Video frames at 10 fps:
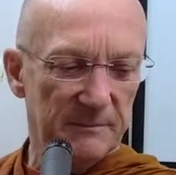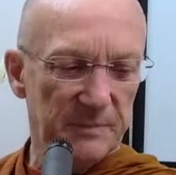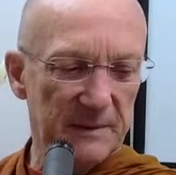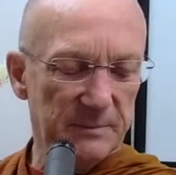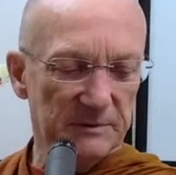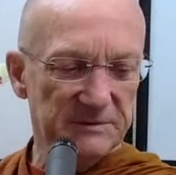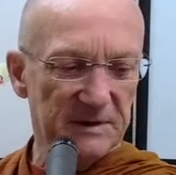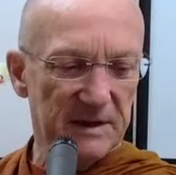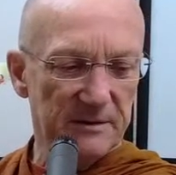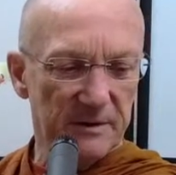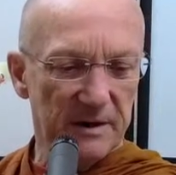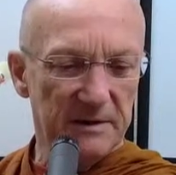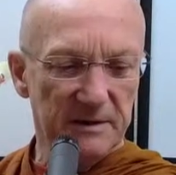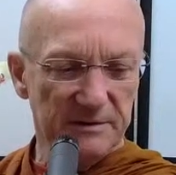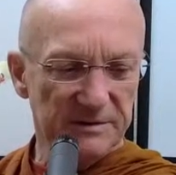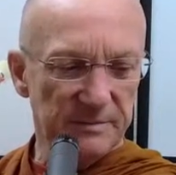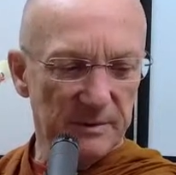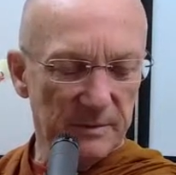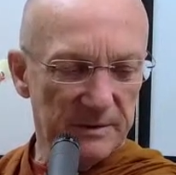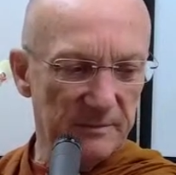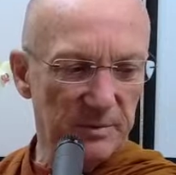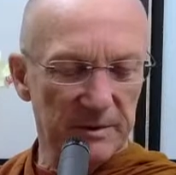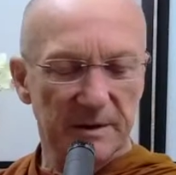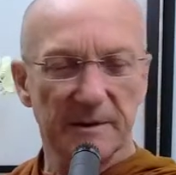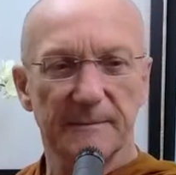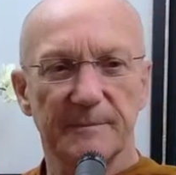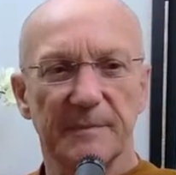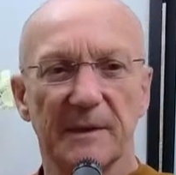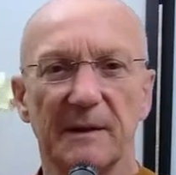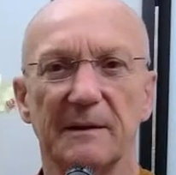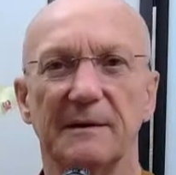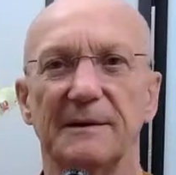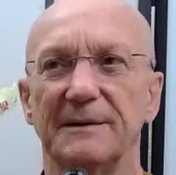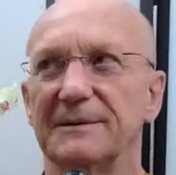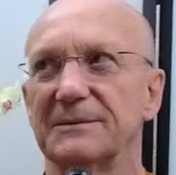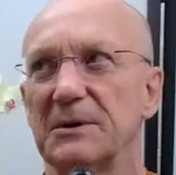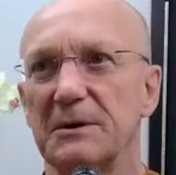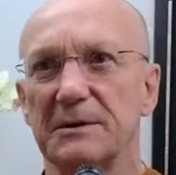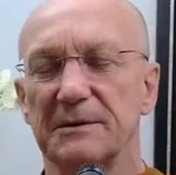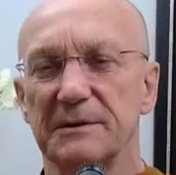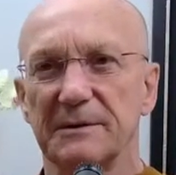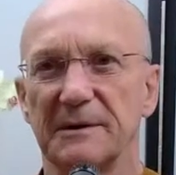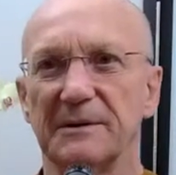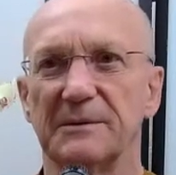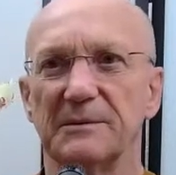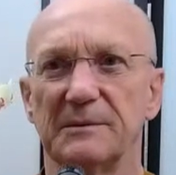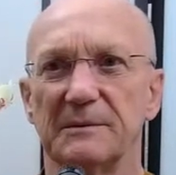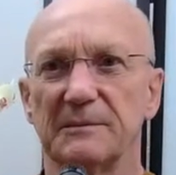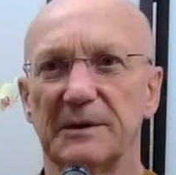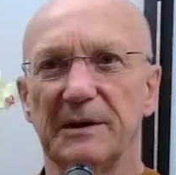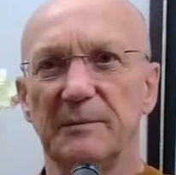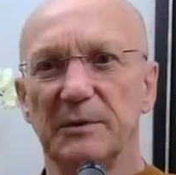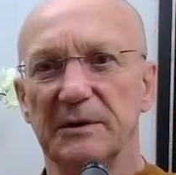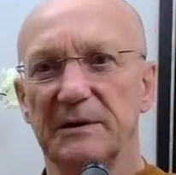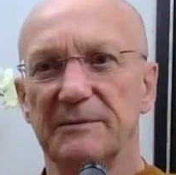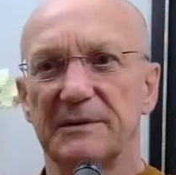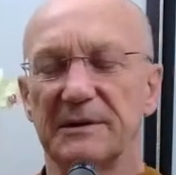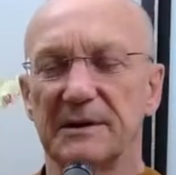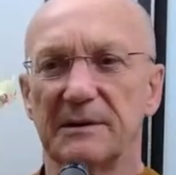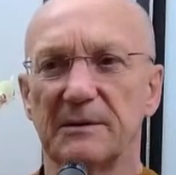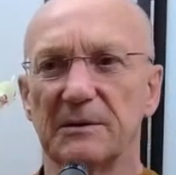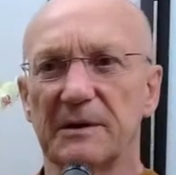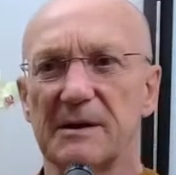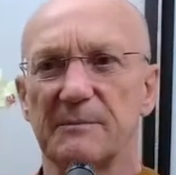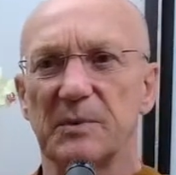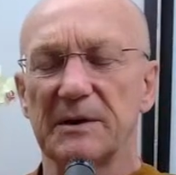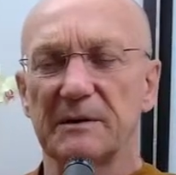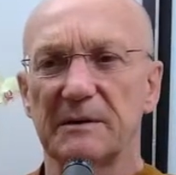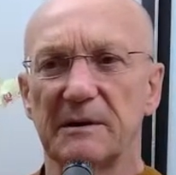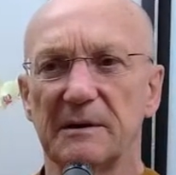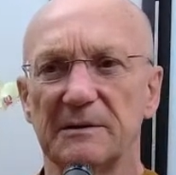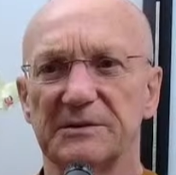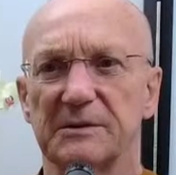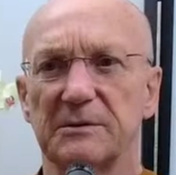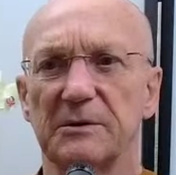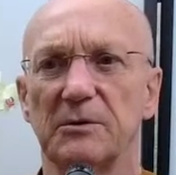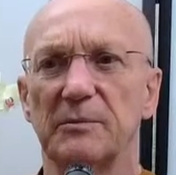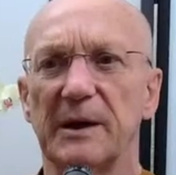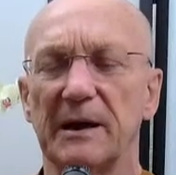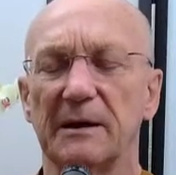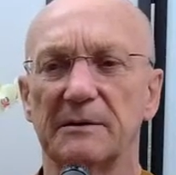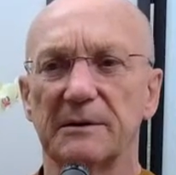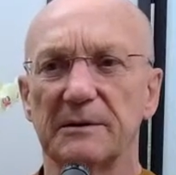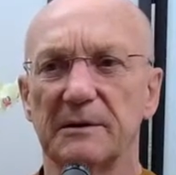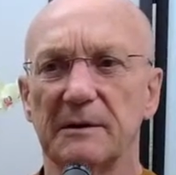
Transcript: people's later ideas about what the Buddha taught, what he believes and all that, but it's good to go back to